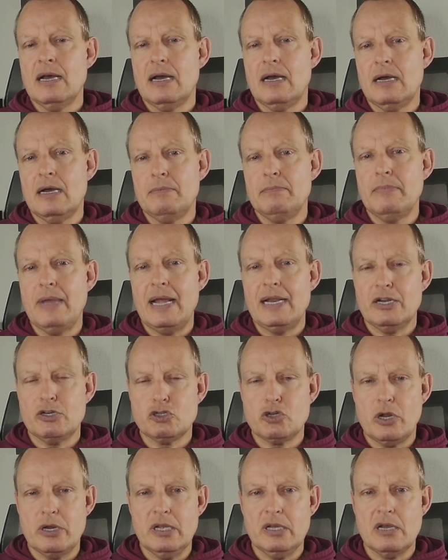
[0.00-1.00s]

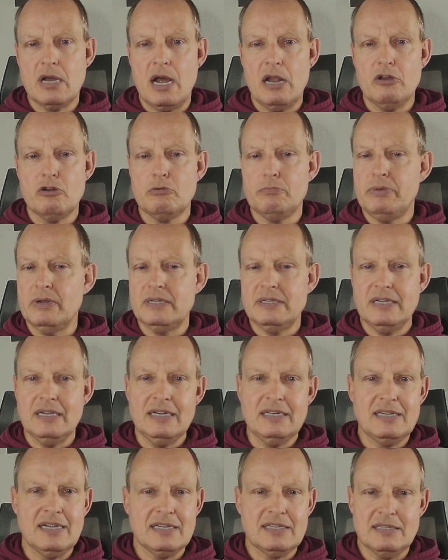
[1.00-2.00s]
electronic collar, but
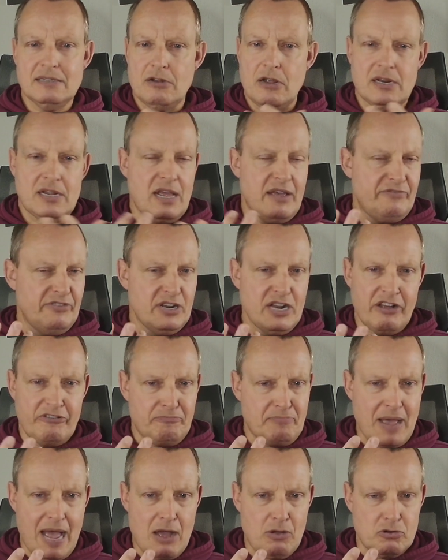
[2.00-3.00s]
it does not have
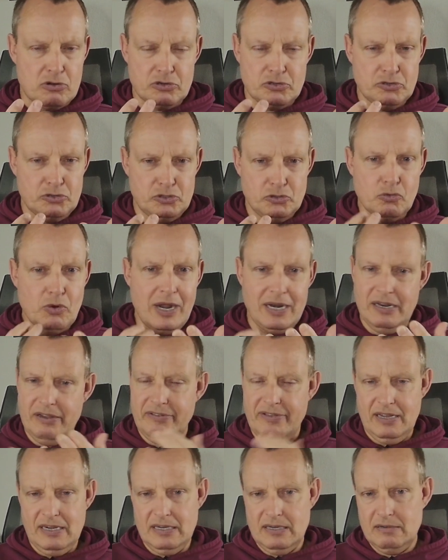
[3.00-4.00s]
enough power to do
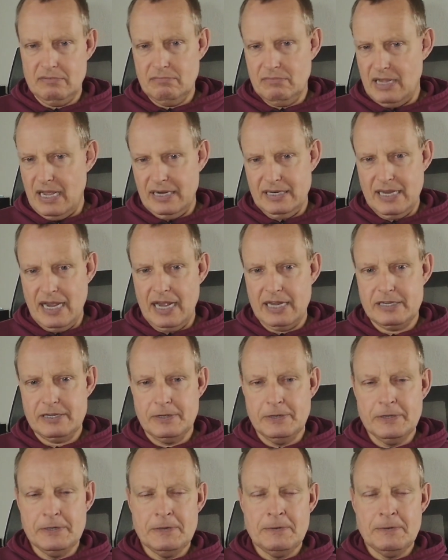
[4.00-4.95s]
anything like that.